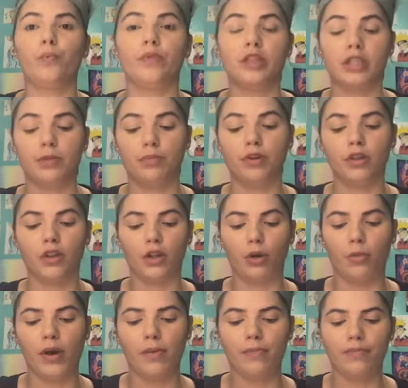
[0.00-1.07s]
spilled a little
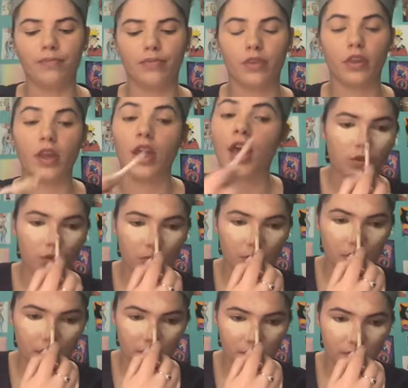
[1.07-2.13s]
bit a little
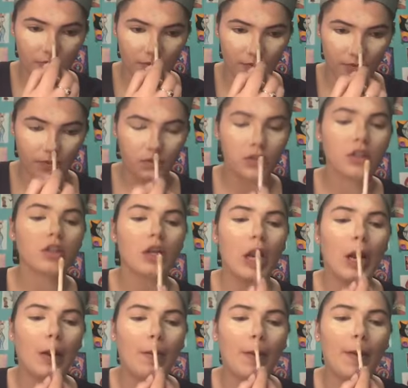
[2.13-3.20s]
bit, just a
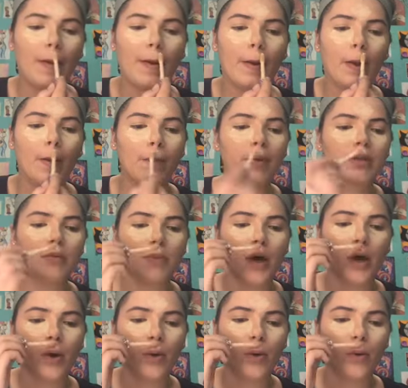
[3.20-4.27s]
tiny bit. Cupid's
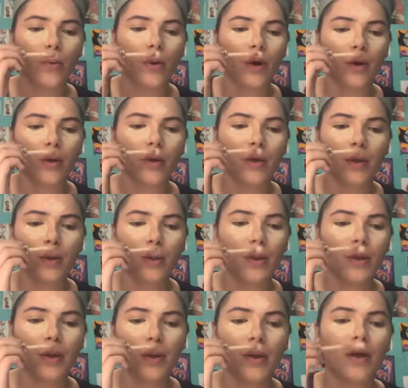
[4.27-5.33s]
bow, well,
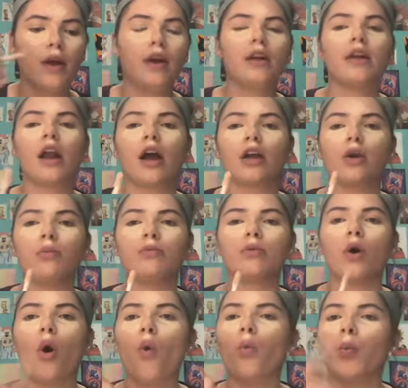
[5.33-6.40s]
not Cupid's bow.
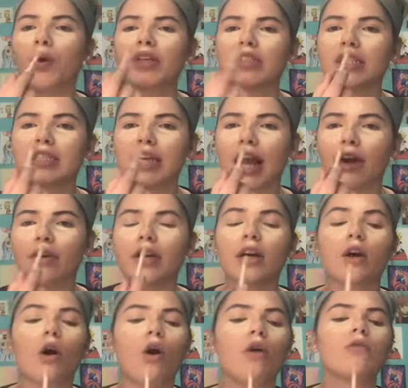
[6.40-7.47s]
What's this area
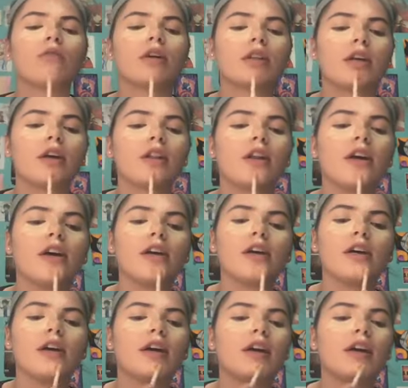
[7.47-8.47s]
called right there? Like,